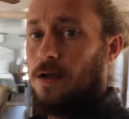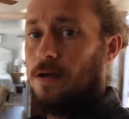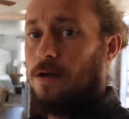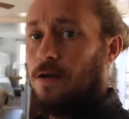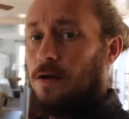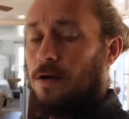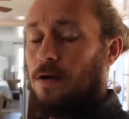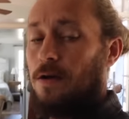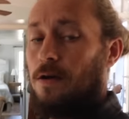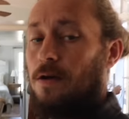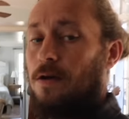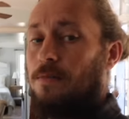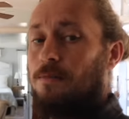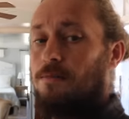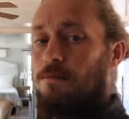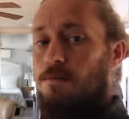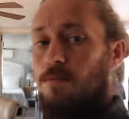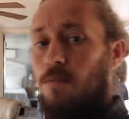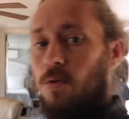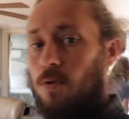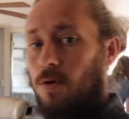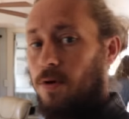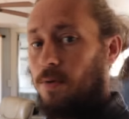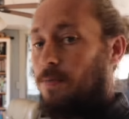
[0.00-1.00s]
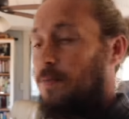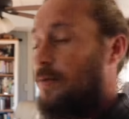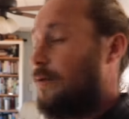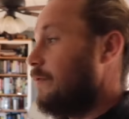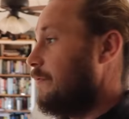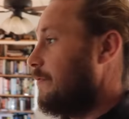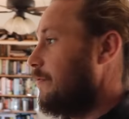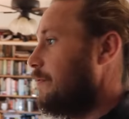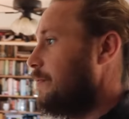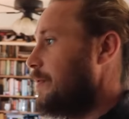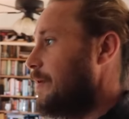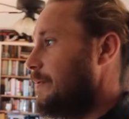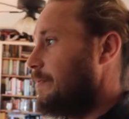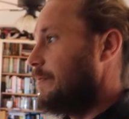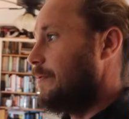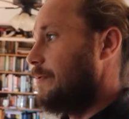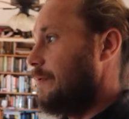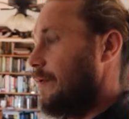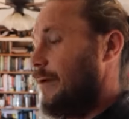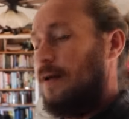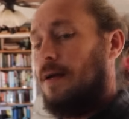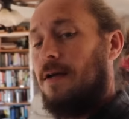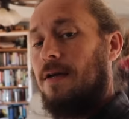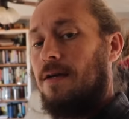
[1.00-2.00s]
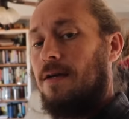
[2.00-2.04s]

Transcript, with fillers: Good morning, beautiful people.